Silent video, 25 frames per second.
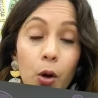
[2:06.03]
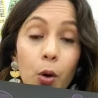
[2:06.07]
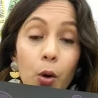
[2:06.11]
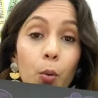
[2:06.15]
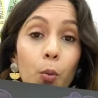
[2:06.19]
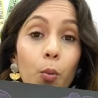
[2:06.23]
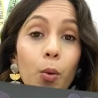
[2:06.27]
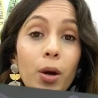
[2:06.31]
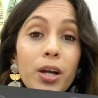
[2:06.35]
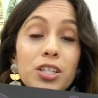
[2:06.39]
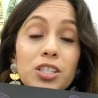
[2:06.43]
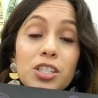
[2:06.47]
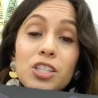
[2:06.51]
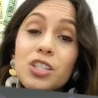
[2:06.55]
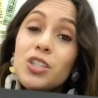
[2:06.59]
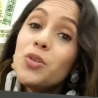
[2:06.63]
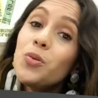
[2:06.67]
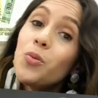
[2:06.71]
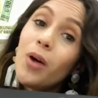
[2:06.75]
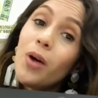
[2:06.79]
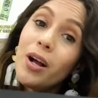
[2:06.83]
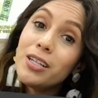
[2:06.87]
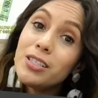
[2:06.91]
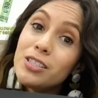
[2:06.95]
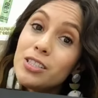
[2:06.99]
What do you
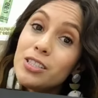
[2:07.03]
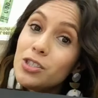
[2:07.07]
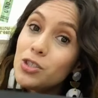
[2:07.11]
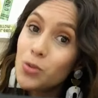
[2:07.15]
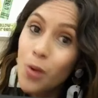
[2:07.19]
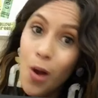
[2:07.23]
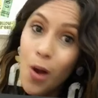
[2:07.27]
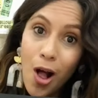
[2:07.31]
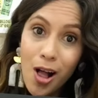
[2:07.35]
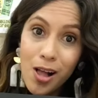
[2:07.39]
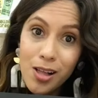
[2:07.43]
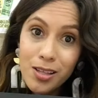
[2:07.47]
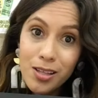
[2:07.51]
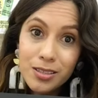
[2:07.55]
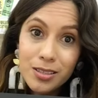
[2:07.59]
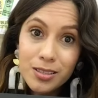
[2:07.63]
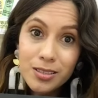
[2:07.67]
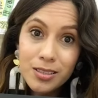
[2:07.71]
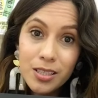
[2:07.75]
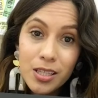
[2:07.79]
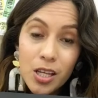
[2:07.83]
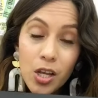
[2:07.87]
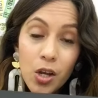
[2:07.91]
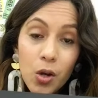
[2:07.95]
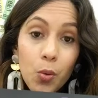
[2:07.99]
want to draw?
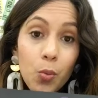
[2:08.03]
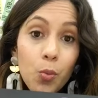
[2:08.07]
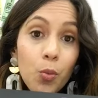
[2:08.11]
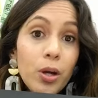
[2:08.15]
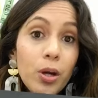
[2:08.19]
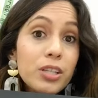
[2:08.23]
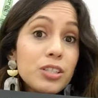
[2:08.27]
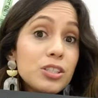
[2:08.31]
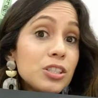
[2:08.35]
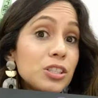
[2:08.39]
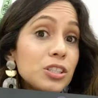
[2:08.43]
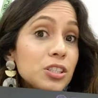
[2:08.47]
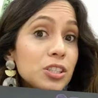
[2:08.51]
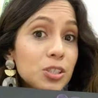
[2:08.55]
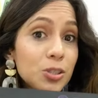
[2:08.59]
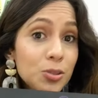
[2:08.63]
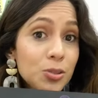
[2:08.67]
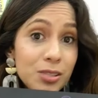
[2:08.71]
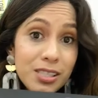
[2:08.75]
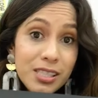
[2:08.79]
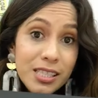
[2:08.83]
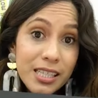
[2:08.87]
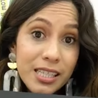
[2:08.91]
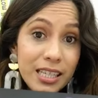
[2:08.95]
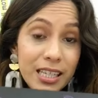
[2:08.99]
What do you
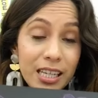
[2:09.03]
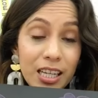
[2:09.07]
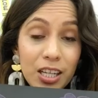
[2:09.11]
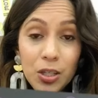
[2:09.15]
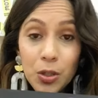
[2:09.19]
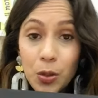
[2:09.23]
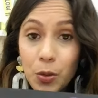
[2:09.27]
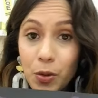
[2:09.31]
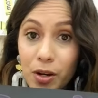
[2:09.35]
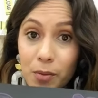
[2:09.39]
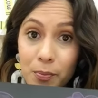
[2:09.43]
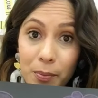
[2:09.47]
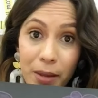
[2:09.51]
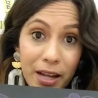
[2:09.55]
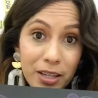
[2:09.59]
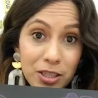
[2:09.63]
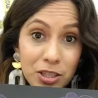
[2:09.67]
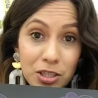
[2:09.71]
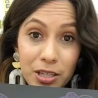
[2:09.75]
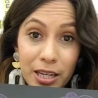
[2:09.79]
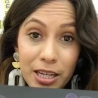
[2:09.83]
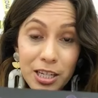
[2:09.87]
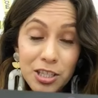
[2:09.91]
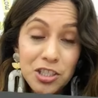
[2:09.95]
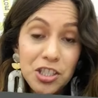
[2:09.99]
see in your
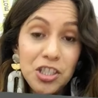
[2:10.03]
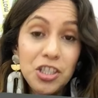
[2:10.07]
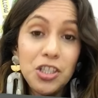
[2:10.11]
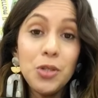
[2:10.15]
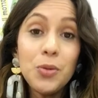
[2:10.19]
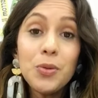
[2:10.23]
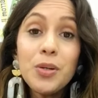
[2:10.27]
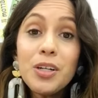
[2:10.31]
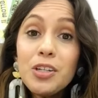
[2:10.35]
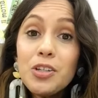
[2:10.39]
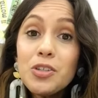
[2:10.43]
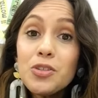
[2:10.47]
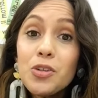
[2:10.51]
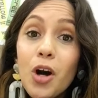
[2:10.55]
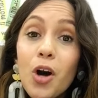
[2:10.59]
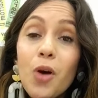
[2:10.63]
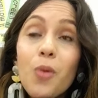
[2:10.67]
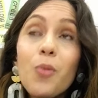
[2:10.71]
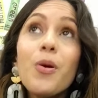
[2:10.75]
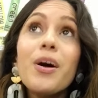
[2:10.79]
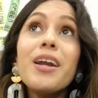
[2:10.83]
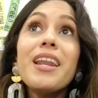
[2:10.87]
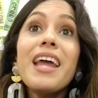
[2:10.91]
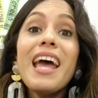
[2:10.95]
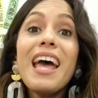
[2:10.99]
imagination? You can draw
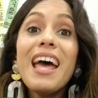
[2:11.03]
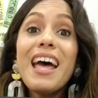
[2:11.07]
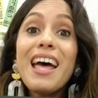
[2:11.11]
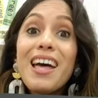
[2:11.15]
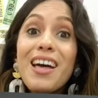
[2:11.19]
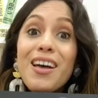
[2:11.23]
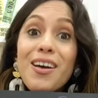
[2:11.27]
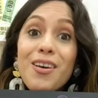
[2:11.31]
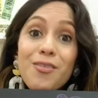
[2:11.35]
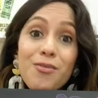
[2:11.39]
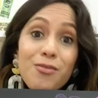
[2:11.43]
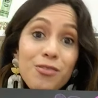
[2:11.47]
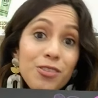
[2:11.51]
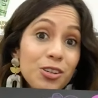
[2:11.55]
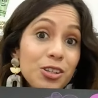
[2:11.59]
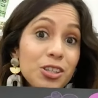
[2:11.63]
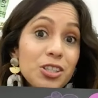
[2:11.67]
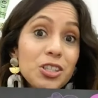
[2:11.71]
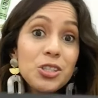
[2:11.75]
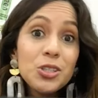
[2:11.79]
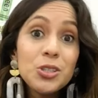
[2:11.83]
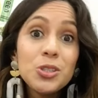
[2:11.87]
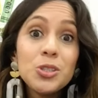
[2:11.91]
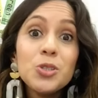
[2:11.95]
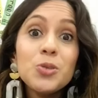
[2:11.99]
whatever
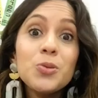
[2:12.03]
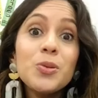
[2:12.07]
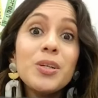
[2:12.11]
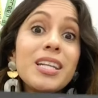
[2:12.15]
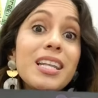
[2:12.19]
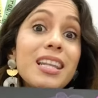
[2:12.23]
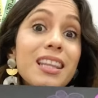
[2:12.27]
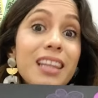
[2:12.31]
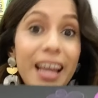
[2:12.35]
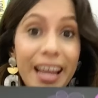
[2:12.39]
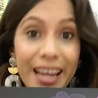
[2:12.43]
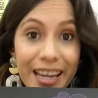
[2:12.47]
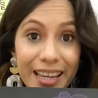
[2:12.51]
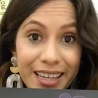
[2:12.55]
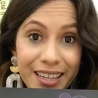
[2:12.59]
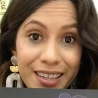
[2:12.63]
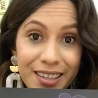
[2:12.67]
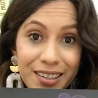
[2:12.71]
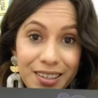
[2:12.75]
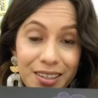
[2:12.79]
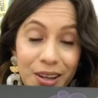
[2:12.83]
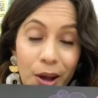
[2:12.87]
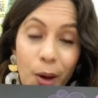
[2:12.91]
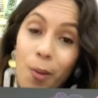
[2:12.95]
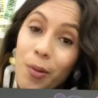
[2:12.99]
you would like,
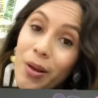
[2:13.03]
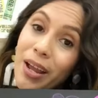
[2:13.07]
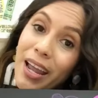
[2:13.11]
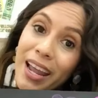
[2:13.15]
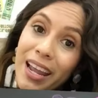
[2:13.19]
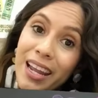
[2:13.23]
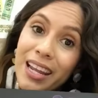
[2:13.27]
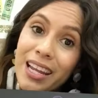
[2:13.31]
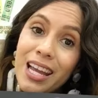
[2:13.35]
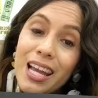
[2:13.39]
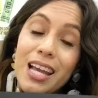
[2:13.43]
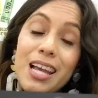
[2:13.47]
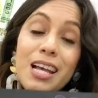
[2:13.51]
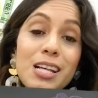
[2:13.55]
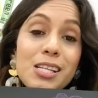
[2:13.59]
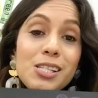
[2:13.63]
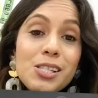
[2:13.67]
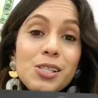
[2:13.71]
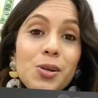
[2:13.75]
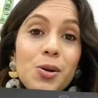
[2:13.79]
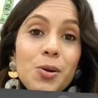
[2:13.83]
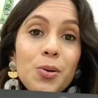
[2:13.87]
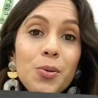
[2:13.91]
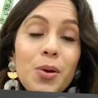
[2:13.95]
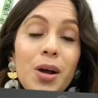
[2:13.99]
okay?
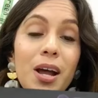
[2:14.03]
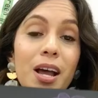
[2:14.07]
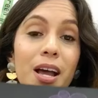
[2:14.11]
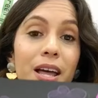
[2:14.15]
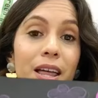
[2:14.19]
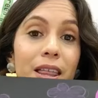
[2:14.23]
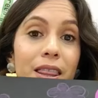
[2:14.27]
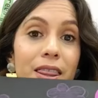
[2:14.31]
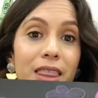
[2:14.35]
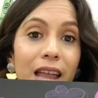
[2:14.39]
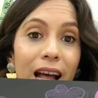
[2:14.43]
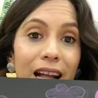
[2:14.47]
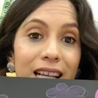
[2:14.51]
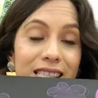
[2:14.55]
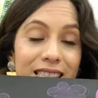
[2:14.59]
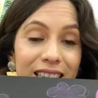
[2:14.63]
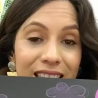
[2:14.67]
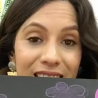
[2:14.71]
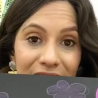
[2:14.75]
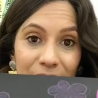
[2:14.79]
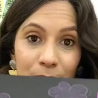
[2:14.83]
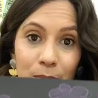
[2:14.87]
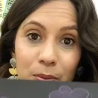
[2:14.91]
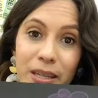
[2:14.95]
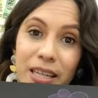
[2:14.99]
So that's
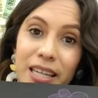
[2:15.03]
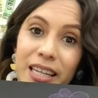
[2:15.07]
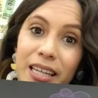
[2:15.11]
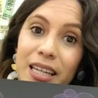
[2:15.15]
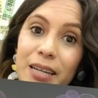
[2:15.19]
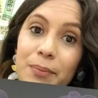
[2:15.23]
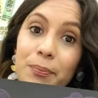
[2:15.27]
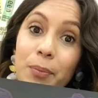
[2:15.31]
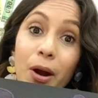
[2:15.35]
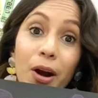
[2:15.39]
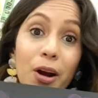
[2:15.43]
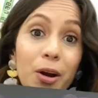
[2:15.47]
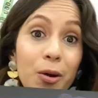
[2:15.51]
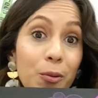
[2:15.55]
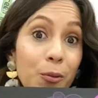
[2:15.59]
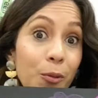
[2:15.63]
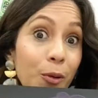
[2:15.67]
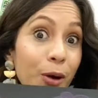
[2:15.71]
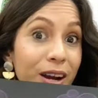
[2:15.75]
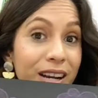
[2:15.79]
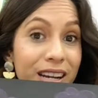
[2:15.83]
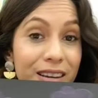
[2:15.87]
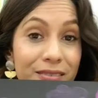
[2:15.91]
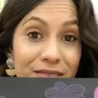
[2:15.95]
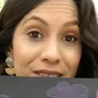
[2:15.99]
gonna be part
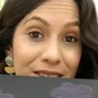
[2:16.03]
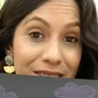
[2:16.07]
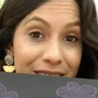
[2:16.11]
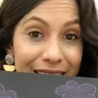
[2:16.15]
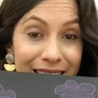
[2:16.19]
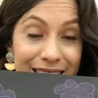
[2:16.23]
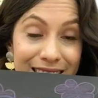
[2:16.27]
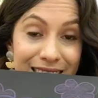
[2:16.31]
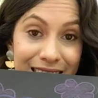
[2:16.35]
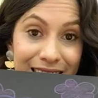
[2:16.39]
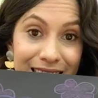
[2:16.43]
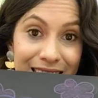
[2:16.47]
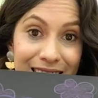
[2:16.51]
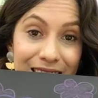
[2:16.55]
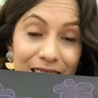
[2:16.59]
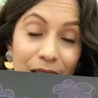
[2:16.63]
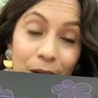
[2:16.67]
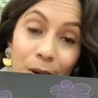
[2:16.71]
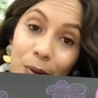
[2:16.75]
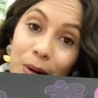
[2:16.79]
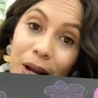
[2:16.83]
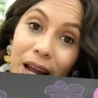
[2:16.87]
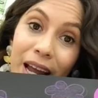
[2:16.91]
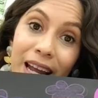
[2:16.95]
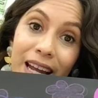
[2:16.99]
one of the lesson,
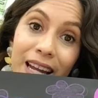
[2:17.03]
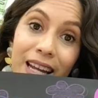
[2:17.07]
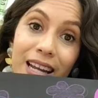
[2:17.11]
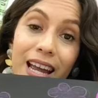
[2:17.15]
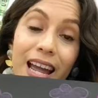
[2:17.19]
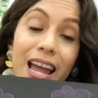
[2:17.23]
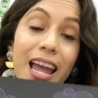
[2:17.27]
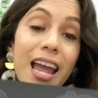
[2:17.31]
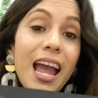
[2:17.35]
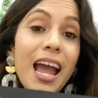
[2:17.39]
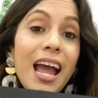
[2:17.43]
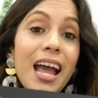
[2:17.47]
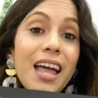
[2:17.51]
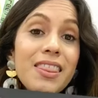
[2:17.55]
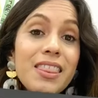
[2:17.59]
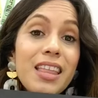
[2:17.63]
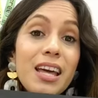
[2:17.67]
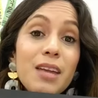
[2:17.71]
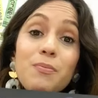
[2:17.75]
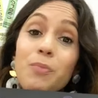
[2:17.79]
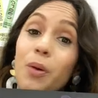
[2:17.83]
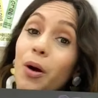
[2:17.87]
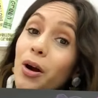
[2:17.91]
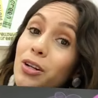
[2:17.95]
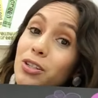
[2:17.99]
okay? And
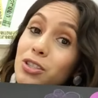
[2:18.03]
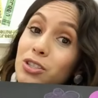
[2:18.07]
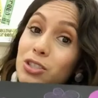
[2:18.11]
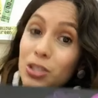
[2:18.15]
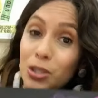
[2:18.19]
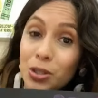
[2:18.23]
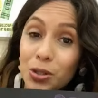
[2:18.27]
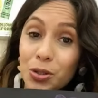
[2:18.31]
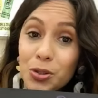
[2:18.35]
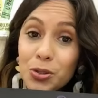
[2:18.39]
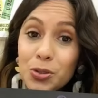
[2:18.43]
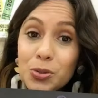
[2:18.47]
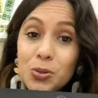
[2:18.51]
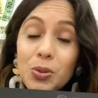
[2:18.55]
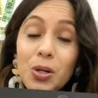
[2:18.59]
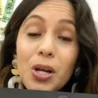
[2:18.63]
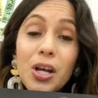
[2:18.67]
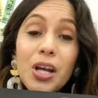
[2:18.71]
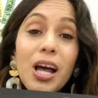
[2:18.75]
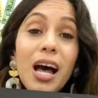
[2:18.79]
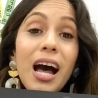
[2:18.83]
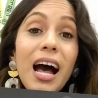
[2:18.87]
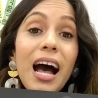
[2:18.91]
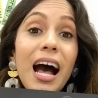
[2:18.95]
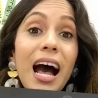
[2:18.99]
then part two,
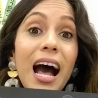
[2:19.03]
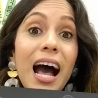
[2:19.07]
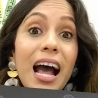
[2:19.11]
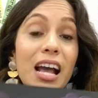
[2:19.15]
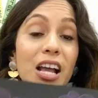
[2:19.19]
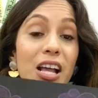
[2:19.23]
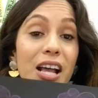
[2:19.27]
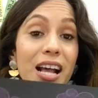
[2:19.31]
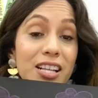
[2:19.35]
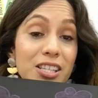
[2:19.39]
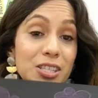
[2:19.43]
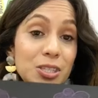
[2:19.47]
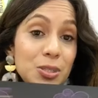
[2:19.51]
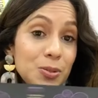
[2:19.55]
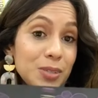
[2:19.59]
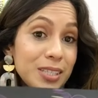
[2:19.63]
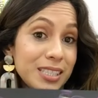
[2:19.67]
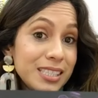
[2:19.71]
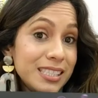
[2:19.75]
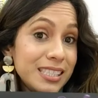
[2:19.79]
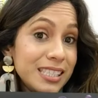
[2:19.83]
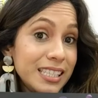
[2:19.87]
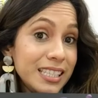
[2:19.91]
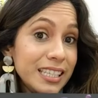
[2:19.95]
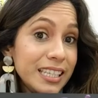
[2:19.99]
as you
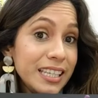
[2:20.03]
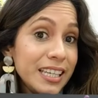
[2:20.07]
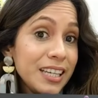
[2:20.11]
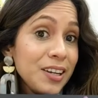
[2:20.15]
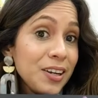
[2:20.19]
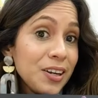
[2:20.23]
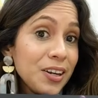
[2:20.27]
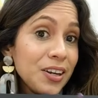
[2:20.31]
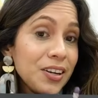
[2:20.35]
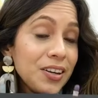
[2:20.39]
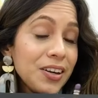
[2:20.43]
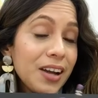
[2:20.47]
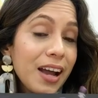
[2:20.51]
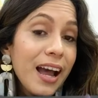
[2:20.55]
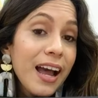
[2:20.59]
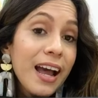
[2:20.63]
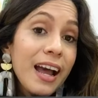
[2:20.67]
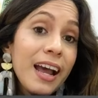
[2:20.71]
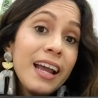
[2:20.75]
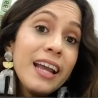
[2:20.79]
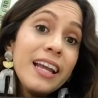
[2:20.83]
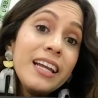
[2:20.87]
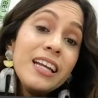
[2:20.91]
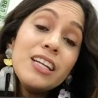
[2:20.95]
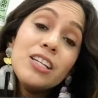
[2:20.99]
can see here,
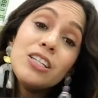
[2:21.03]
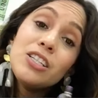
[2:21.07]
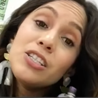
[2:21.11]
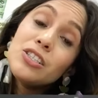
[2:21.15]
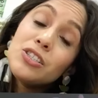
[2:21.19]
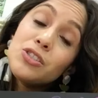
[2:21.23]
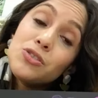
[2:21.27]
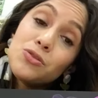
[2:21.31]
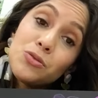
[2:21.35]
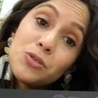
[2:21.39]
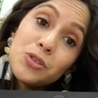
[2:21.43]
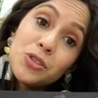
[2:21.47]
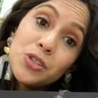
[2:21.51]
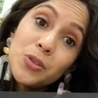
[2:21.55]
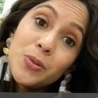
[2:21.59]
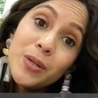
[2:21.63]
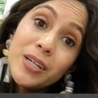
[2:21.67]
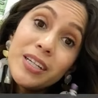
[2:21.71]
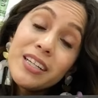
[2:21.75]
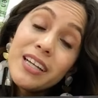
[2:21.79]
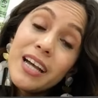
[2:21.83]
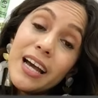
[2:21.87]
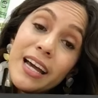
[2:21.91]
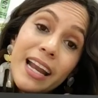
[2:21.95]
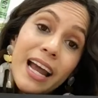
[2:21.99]
I drew
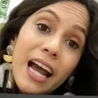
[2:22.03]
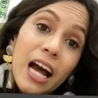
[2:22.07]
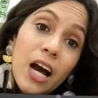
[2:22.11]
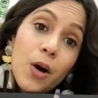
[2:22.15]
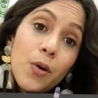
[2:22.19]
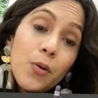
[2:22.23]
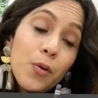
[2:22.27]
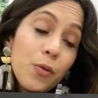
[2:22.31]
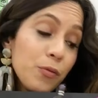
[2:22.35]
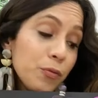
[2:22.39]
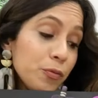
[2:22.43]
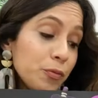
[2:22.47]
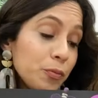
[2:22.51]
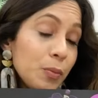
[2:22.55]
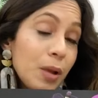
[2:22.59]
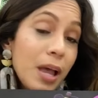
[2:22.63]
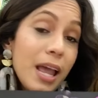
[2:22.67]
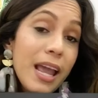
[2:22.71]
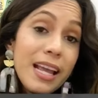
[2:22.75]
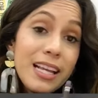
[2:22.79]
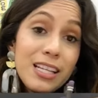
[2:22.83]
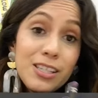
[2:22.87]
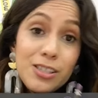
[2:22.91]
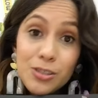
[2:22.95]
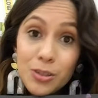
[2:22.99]
and cut out
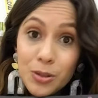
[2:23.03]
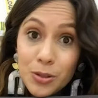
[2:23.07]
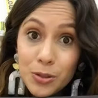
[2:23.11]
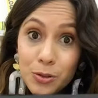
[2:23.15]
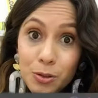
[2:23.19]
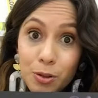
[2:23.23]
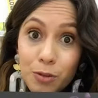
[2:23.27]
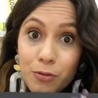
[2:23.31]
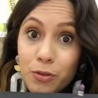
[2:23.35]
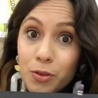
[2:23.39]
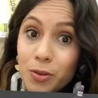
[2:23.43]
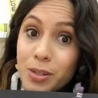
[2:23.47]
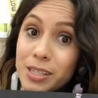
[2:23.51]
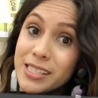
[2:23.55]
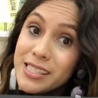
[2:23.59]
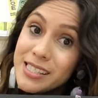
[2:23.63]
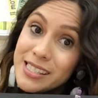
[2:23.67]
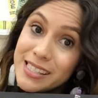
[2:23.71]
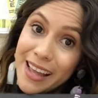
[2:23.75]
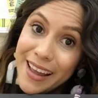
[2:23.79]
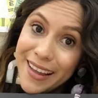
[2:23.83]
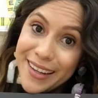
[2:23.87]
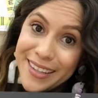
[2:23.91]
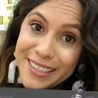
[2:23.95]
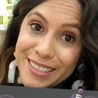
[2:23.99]
a circle for a
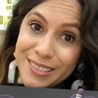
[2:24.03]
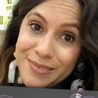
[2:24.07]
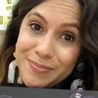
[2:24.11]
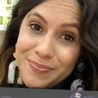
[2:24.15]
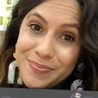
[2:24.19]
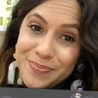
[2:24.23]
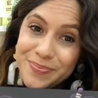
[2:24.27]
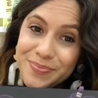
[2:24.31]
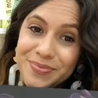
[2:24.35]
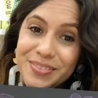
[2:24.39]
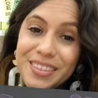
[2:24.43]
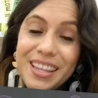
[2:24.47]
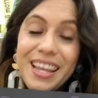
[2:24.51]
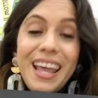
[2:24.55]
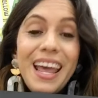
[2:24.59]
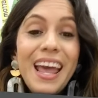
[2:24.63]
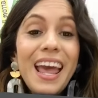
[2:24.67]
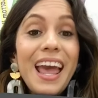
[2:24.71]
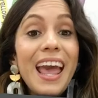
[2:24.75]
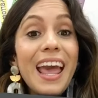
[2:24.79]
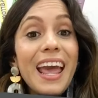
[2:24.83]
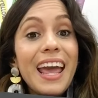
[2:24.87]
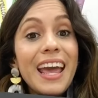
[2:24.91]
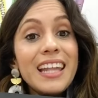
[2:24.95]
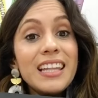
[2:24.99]
sun.
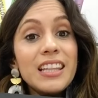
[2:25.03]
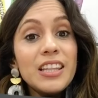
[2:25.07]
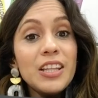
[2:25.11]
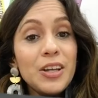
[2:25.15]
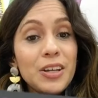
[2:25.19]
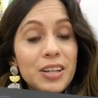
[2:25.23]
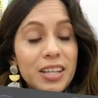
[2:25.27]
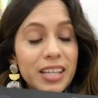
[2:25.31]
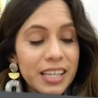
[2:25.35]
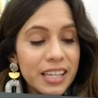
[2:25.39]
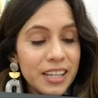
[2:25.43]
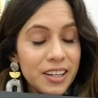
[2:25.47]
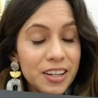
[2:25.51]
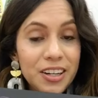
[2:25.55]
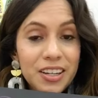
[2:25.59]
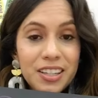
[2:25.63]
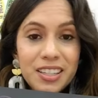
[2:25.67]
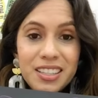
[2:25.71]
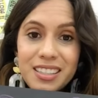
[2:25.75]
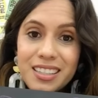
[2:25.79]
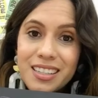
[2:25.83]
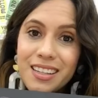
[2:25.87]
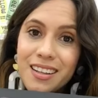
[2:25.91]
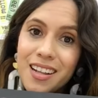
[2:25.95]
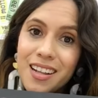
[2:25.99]
And look here,